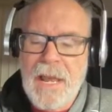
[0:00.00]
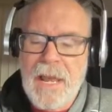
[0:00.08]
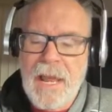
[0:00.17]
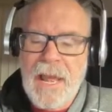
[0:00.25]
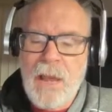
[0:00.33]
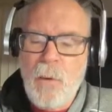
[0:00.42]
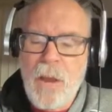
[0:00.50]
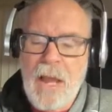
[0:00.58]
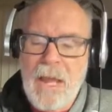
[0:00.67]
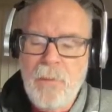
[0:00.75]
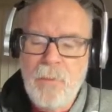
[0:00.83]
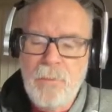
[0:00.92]
how
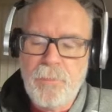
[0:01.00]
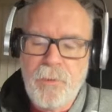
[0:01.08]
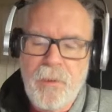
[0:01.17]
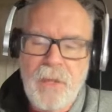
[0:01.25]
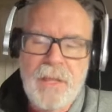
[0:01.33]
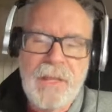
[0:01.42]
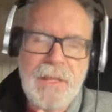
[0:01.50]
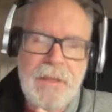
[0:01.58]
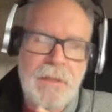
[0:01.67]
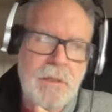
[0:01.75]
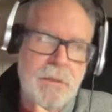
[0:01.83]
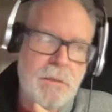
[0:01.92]
I would
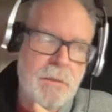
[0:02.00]
play